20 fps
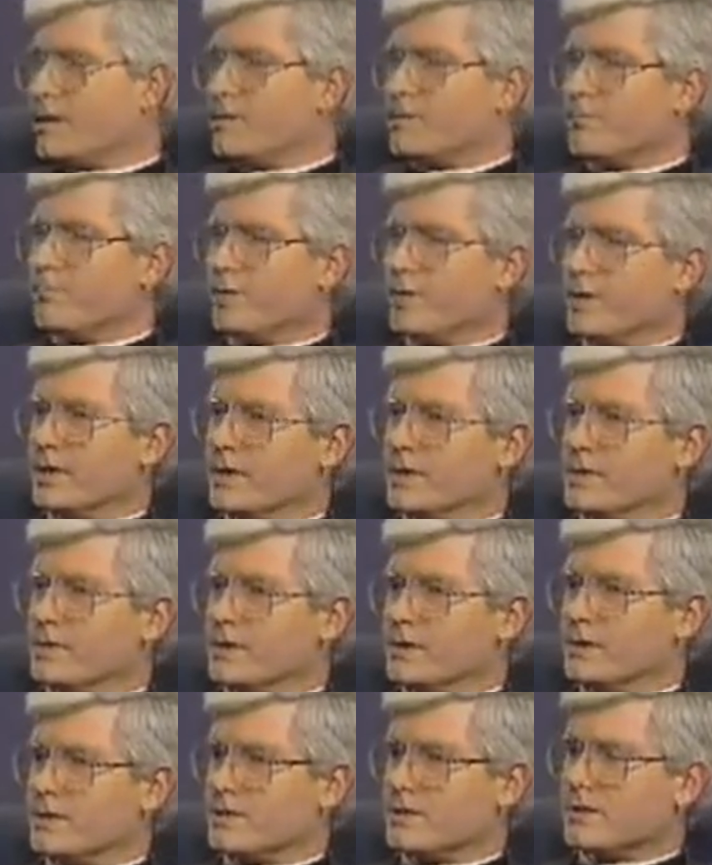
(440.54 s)
But
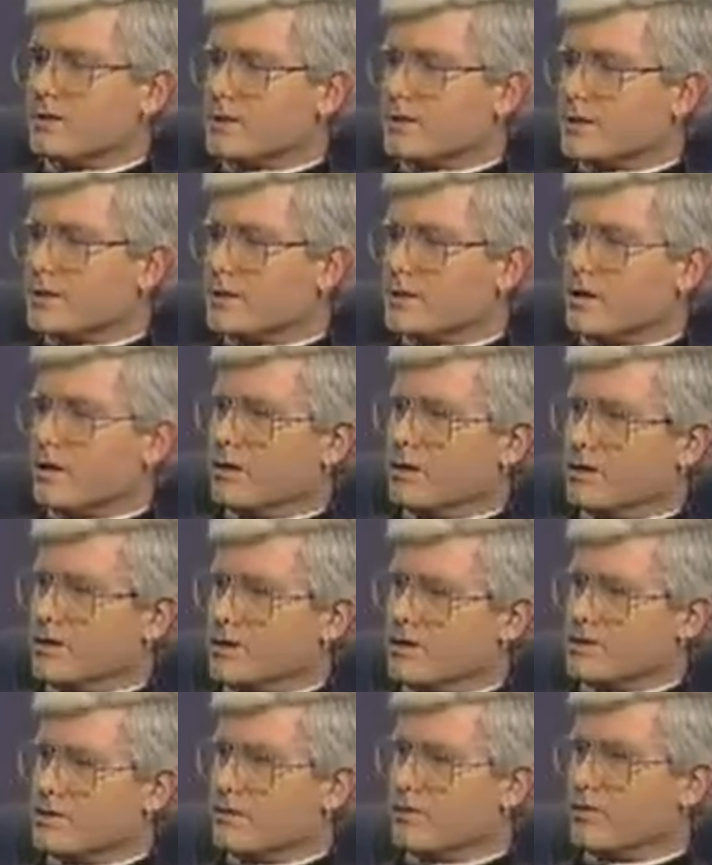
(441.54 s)
uh, as soon as the child
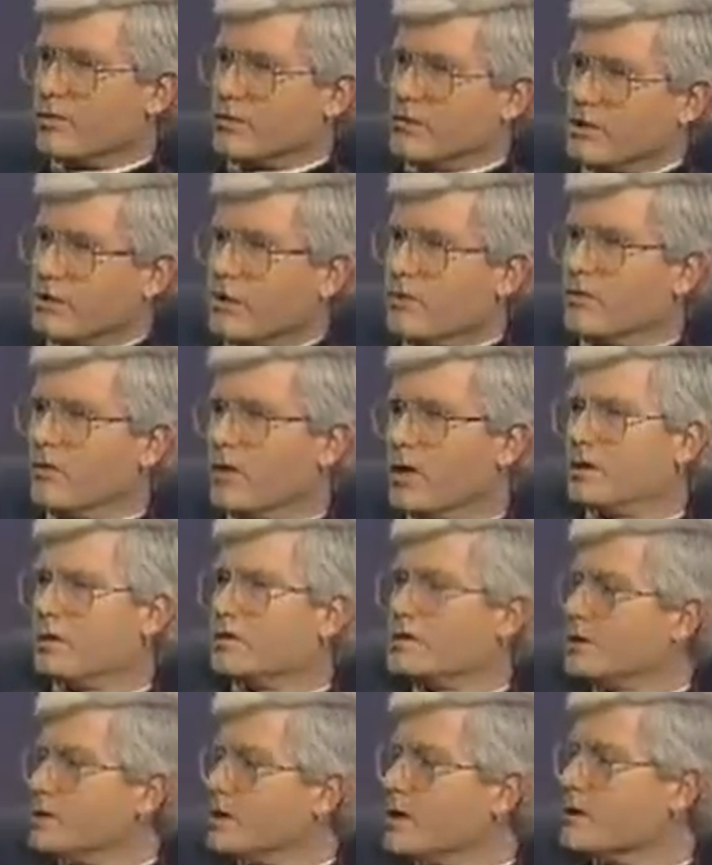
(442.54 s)
hears the word no and
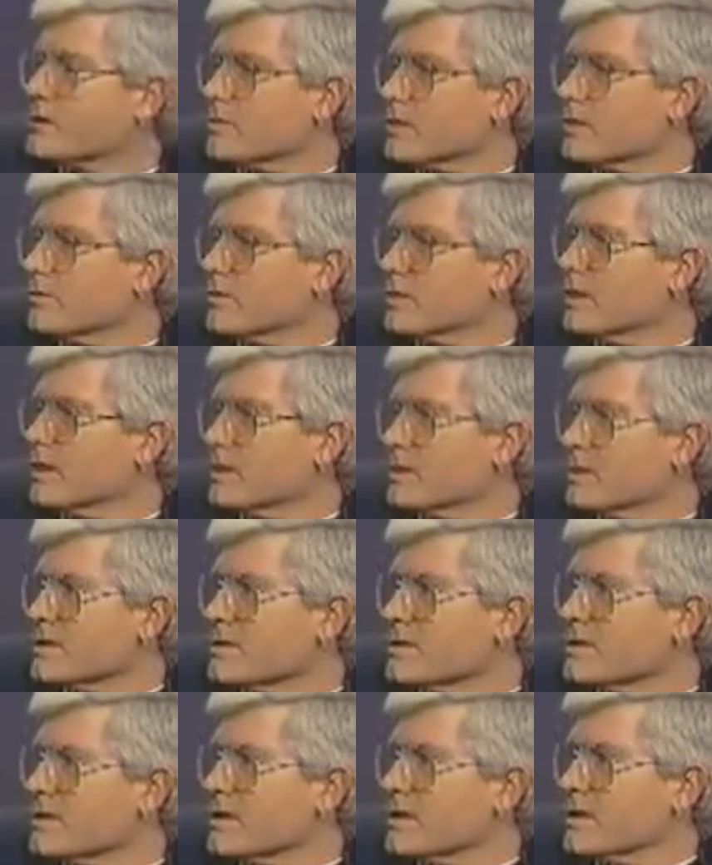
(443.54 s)
understands what it means,
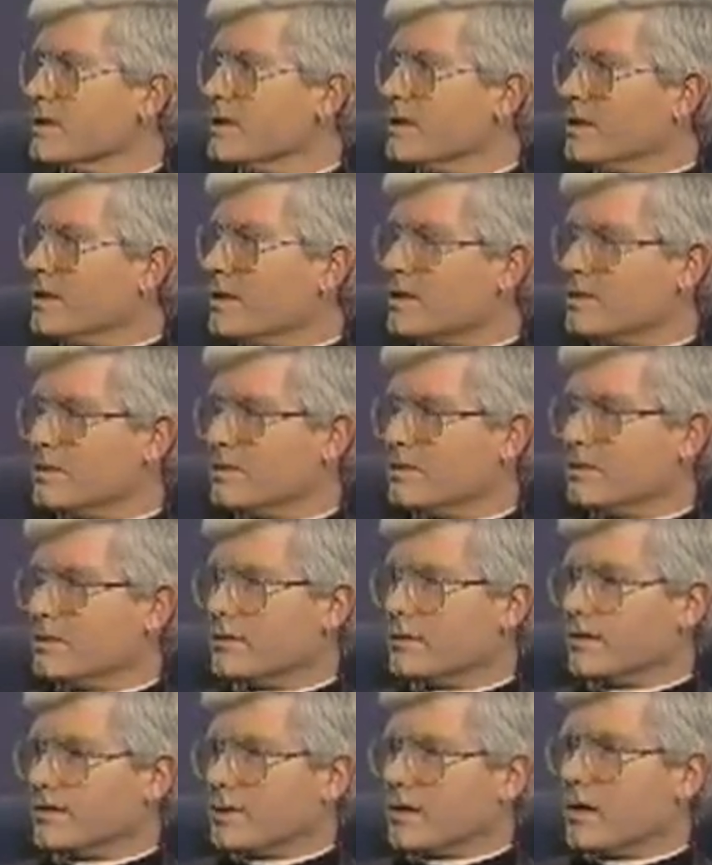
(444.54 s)

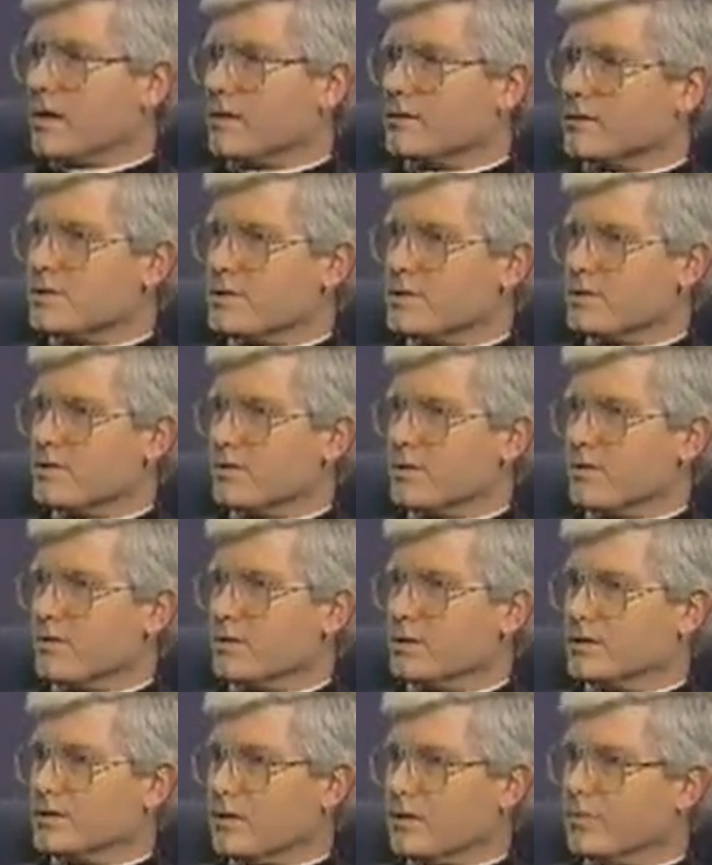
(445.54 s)
the child is either
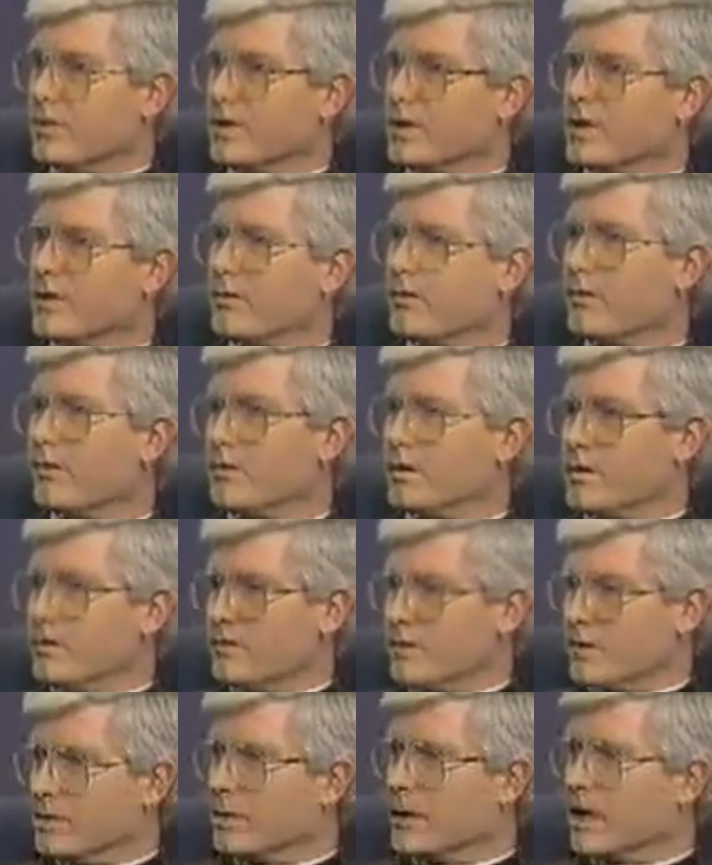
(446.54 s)
going to obey or he
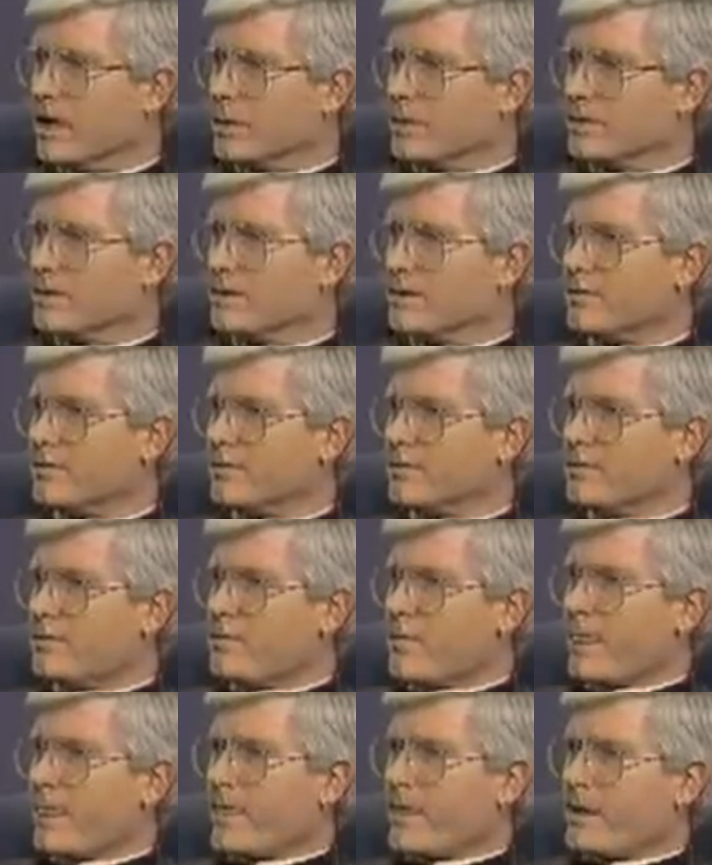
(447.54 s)
will not.
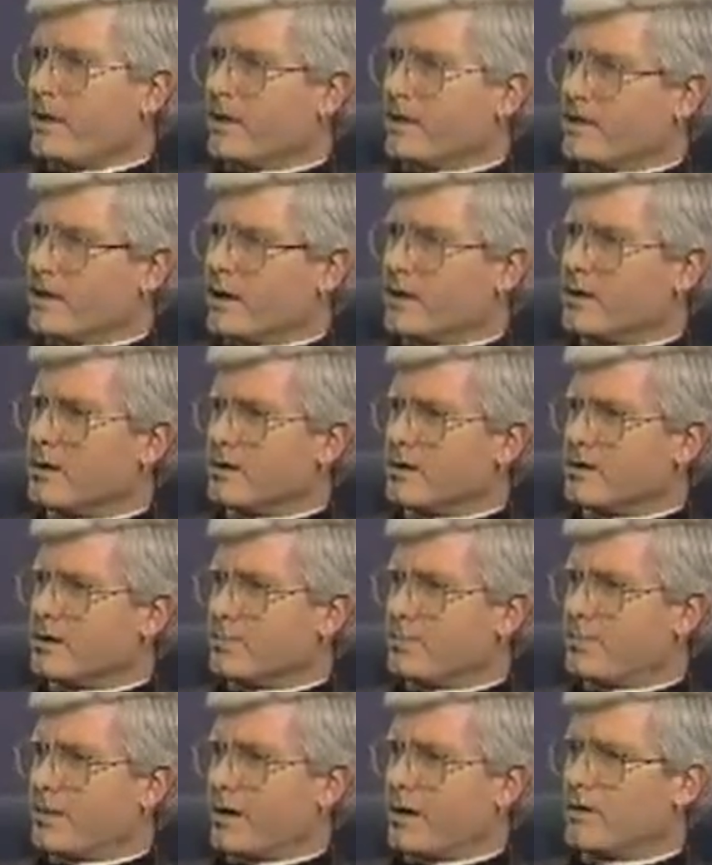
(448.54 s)
And then
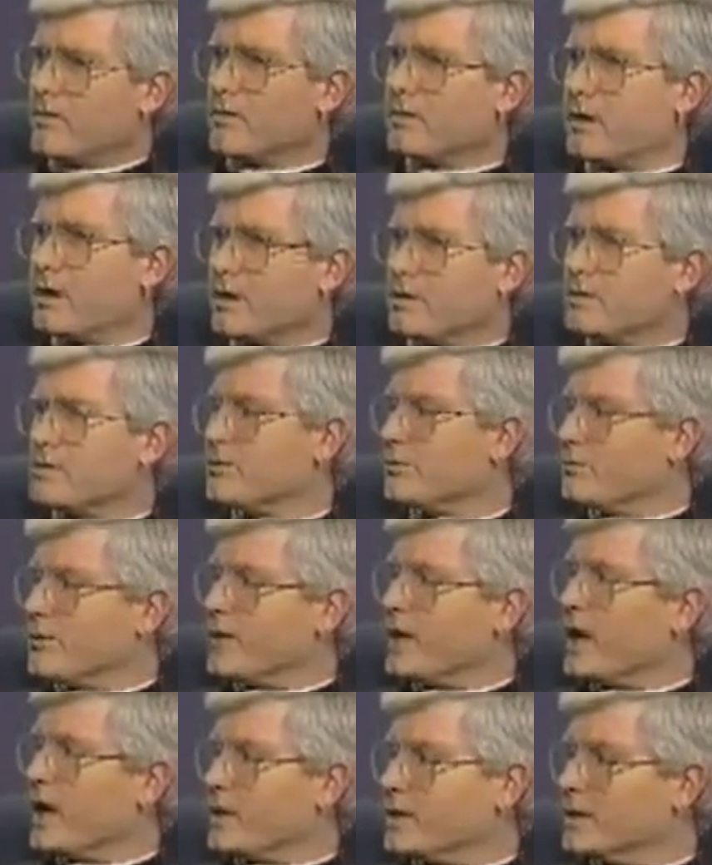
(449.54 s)
the parent has to
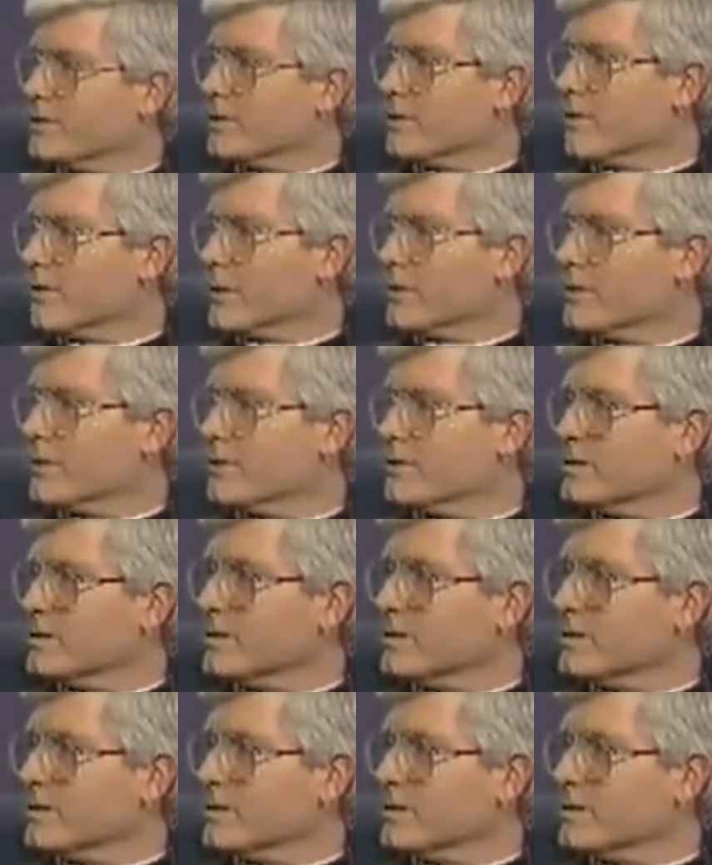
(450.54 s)
react accordingly.